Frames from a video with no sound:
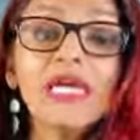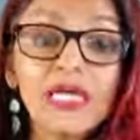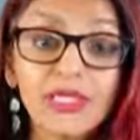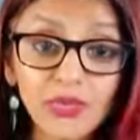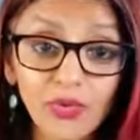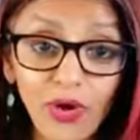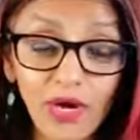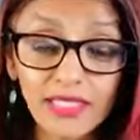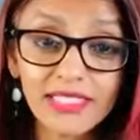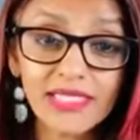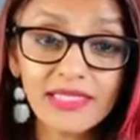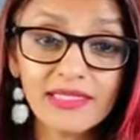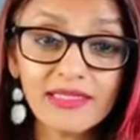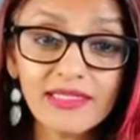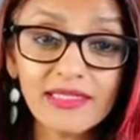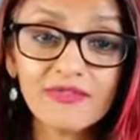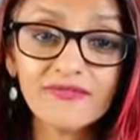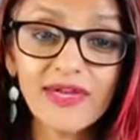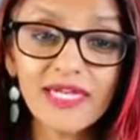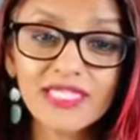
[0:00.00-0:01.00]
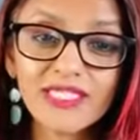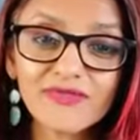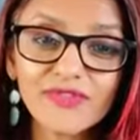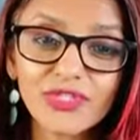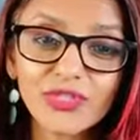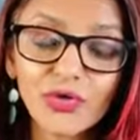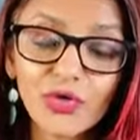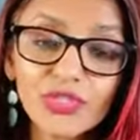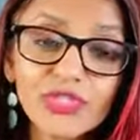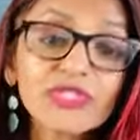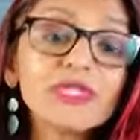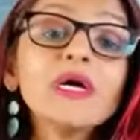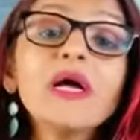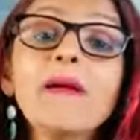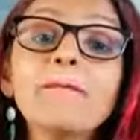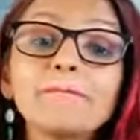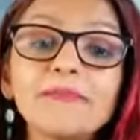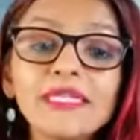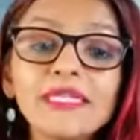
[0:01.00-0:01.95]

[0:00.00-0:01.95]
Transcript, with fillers: and you are taking the advice of the doctor,